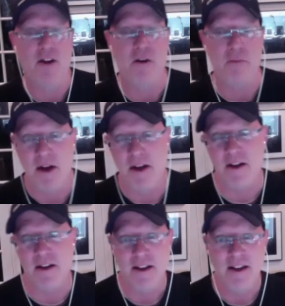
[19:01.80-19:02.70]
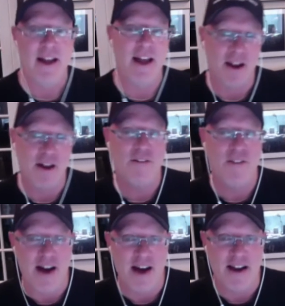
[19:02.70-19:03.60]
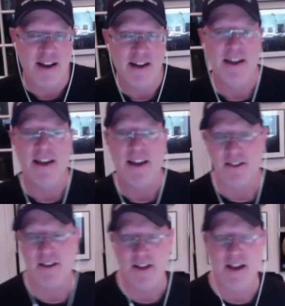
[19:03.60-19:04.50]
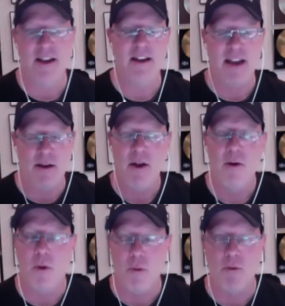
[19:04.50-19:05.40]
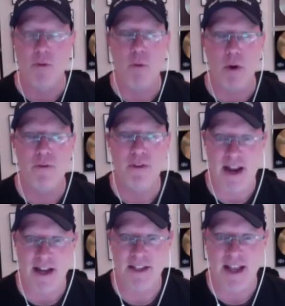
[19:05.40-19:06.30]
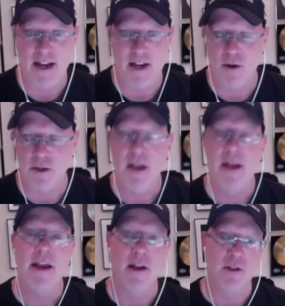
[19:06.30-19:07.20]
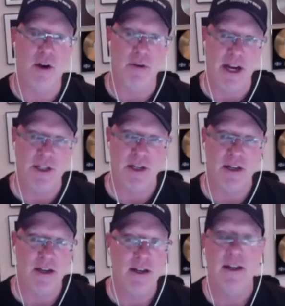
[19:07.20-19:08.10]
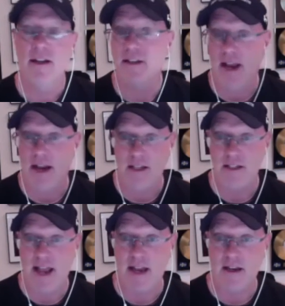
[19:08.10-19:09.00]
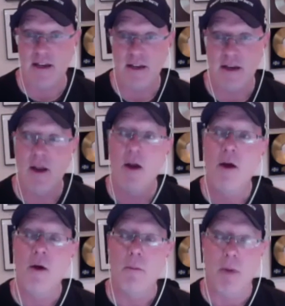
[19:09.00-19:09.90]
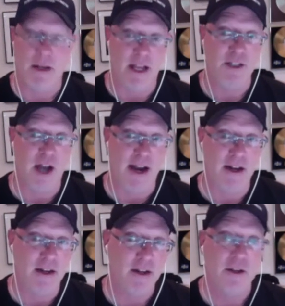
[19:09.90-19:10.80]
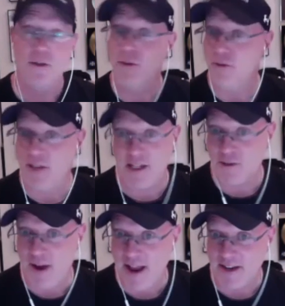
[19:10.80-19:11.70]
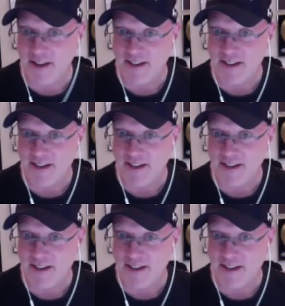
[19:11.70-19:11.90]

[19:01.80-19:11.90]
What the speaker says: Mother, Hello Father, here's well, we wrote one for Danny Stanton. It goes, here's our agent, Danny Stanton, Monday China, Tuesday Scranton.